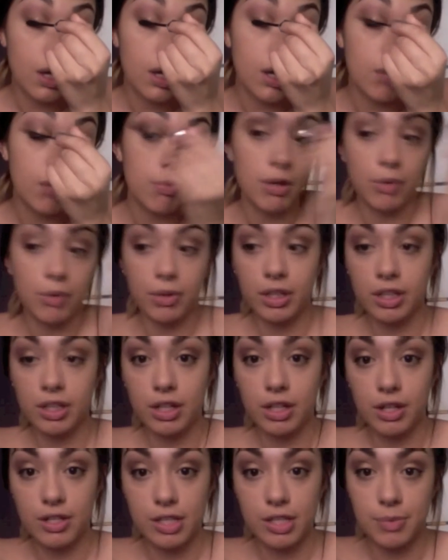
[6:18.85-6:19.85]
But we're going
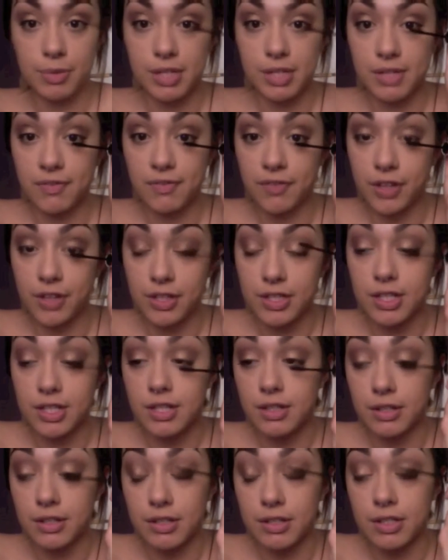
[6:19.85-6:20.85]
to also put some
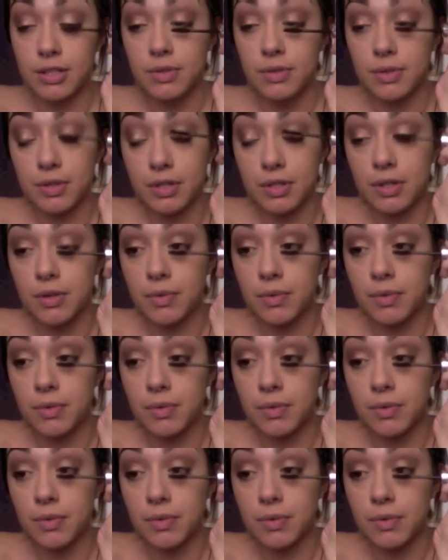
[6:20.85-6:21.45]
falsies on too, so.